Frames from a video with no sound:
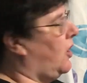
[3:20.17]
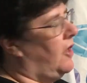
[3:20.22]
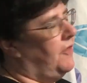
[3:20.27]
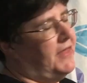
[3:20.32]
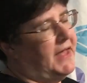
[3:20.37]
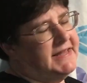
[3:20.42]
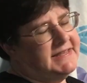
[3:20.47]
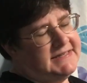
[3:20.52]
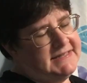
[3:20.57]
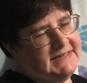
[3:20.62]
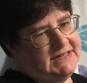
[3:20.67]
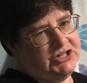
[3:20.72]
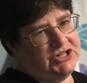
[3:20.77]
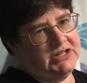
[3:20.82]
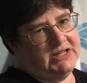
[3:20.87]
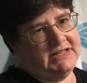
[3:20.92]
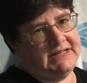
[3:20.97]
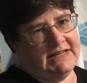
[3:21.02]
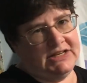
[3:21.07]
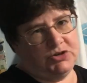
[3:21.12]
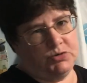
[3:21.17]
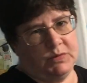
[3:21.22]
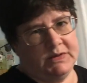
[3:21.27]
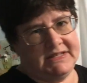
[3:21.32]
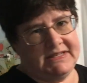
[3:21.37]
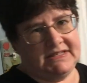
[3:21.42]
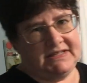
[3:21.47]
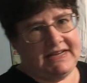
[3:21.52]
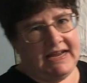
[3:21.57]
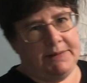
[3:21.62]
that stitch in the ditch would
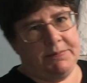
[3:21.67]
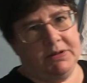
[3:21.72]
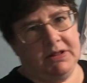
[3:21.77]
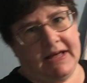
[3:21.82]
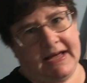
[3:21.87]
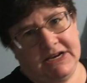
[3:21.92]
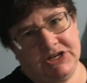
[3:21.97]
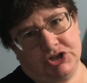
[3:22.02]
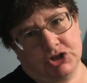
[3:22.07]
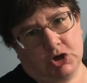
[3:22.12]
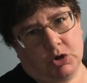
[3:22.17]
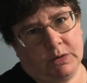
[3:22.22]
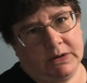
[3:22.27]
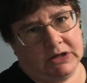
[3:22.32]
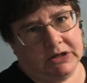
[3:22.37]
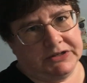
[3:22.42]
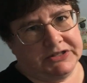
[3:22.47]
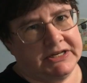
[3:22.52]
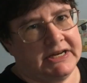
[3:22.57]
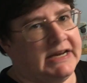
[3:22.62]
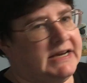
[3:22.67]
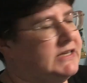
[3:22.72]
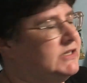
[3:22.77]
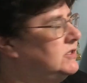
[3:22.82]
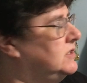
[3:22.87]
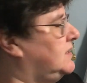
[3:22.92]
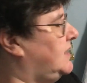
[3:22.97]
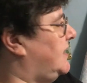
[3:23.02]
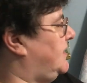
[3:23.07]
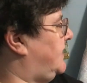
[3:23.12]
stabilize your quilt
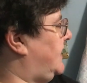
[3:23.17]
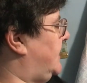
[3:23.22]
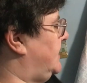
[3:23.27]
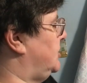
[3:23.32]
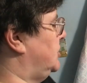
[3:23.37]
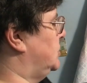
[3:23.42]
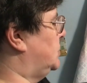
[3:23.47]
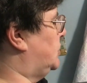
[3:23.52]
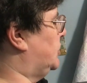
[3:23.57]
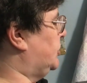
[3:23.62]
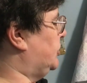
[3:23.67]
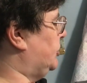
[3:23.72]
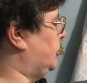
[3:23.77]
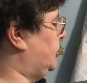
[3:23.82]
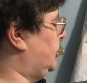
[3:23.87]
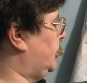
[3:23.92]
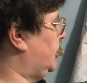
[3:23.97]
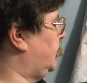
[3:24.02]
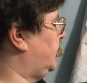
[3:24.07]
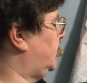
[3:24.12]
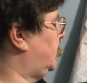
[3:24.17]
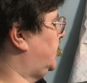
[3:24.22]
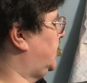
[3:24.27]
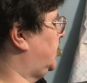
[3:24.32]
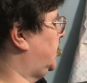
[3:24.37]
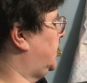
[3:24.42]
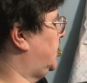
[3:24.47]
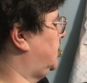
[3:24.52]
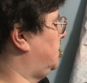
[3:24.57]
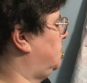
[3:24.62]
so that then you could
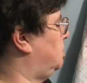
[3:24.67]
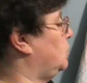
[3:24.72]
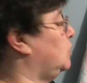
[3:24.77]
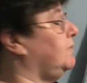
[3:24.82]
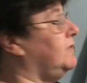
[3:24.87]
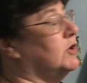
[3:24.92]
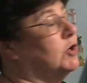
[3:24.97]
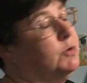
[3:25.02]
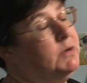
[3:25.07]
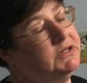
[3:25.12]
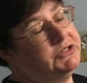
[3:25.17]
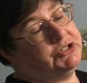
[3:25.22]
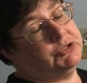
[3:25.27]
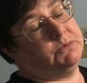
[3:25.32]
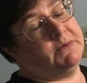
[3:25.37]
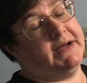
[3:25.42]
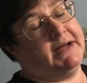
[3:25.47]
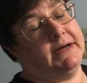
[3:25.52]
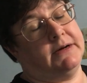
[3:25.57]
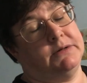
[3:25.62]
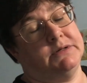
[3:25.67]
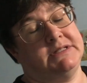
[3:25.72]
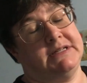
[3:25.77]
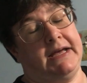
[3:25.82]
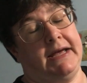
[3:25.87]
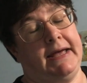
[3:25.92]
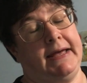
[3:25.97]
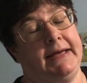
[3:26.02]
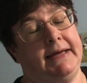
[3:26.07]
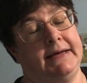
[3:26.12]
move your quilt around
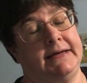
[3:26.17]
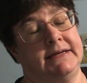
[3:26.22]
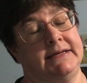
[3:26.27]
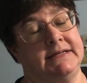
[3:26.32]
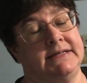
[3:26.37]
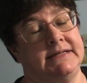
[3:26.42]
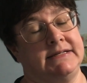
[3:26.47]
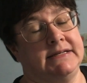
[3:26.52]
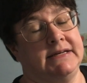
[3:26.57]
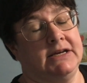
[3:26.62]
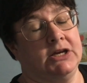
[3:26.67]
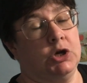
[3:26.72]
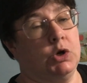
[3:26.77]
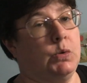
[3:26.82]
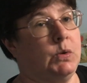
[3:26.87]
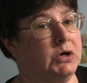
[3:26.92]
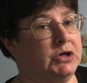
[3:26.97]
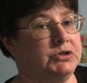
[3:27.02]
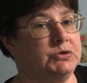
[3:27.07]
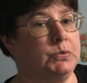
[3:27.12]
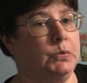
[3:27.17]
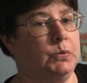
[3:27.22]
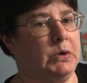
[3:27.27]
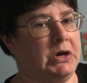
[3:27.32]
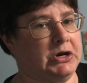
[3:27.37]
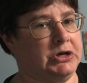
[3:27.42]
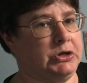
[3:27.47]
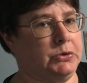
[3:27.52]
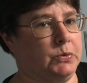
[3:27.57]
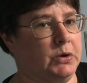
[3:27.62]
and quilt
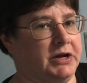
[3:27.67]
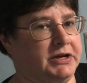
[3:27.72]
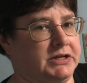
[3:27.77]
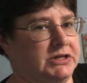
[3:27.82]
where you wanted